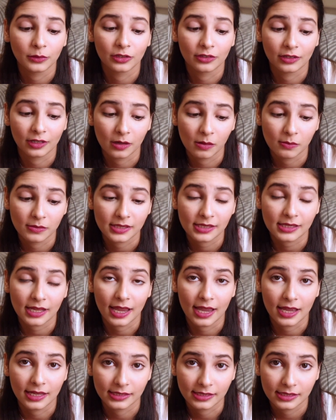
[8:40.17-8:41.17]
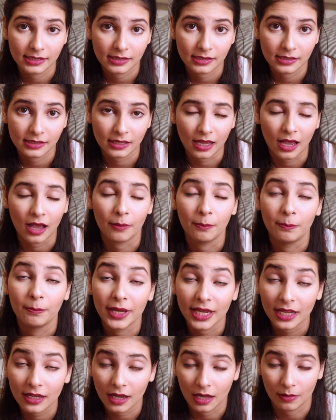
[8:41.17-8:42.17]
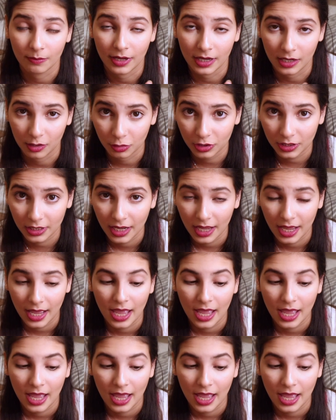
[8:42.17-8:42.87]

dirhams is a big amount.